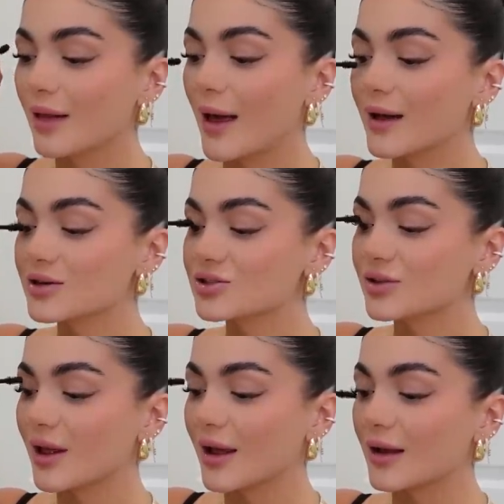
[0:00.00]

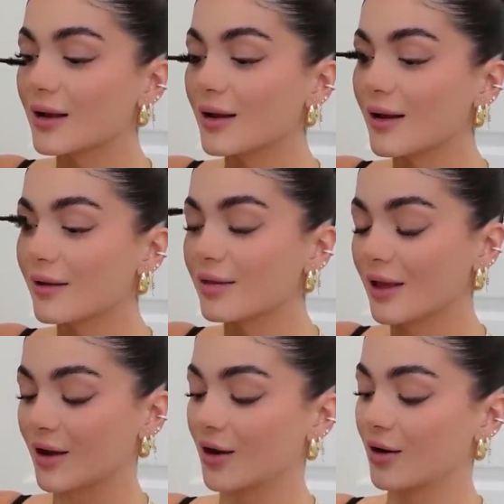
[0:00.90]
lash than a
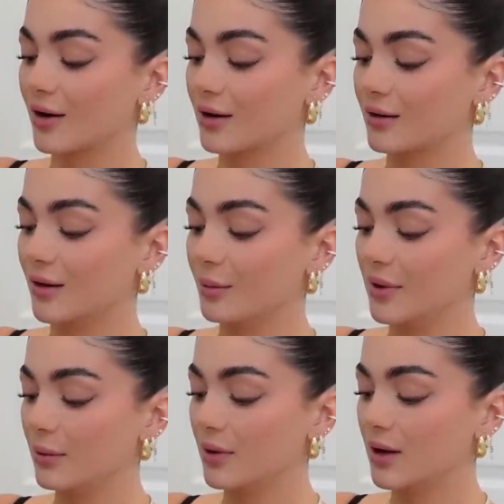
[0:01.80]
thicker and
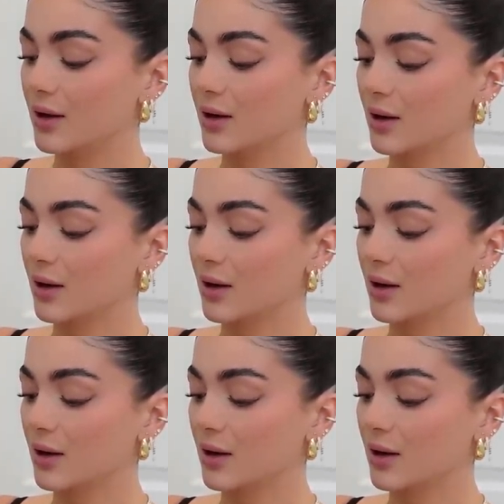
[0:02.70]
clumpy one.